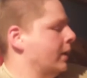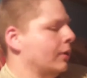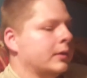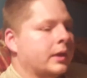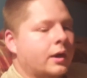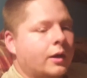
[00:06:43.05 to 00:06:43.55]

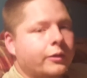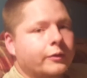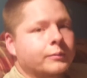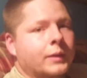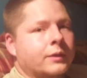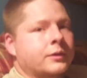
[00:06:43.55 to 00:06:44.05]
Now, the
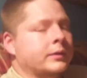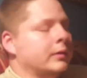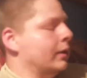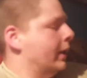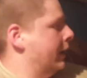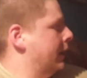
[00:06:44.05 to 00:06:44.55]
other
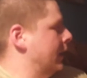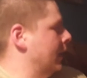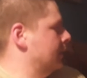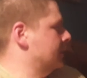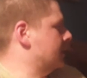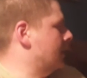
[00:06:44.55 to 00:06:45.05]
method
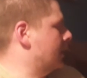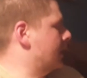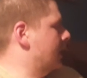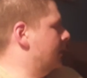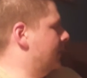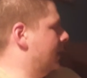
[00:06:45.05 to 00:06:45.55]
that I was
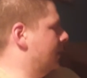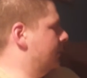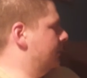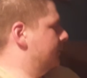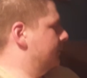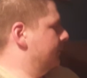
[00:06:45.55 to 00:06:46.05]
talking
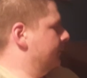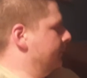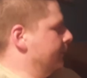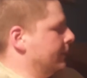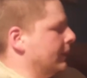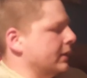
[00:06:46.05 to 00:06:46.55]
about
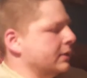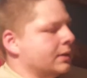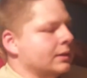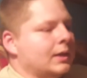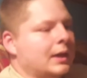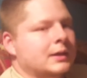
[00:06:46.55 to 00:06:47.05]

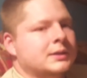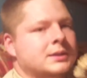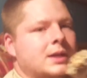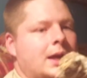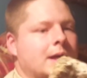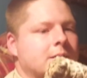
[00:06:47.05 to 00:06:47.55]
is to take
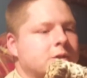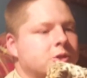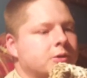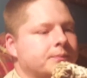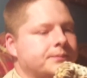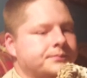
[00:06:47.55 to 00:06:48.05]

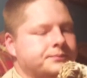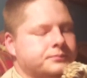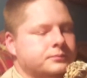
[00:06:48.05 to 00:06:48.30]
sage.